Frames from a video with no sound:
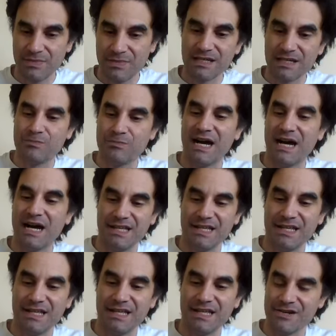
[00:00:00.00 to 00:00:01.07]
because by
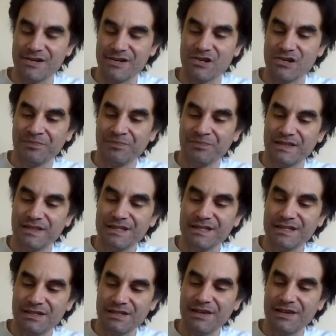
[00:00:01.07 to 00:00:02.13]
and large, these
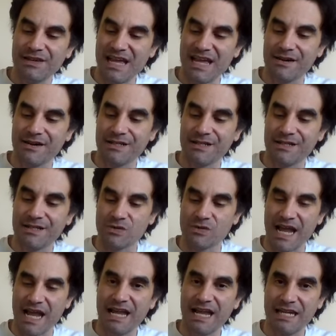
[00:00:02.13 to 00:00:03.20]
slave narratives
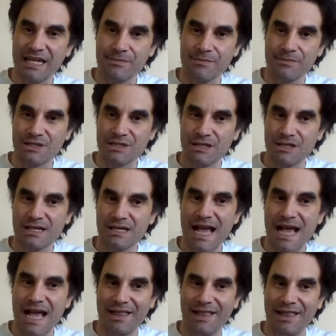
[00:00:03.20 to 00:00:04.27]
were aimed
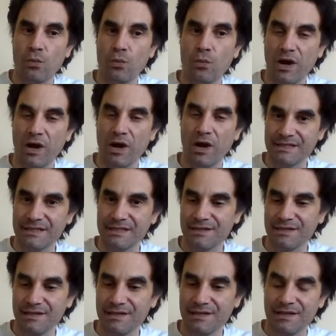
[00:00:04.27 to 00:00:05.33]
at the white
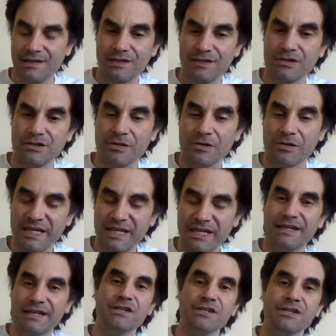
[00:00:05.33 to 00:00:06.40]

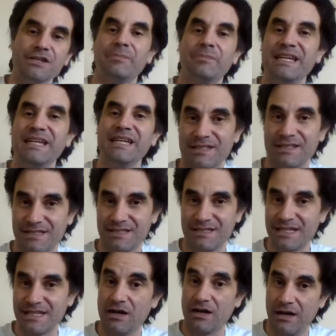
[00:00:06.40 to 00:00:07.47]
European and European
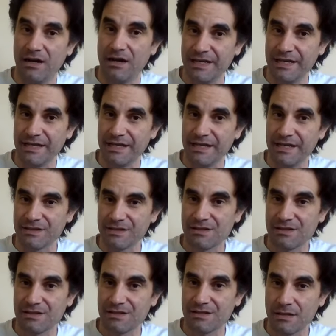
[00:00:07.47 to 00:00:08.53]
descended
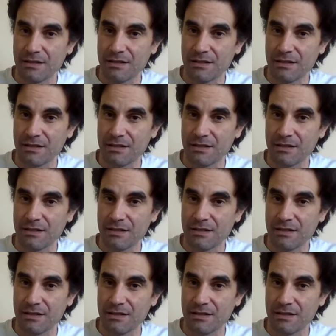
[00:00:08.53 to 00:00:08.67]
audiences.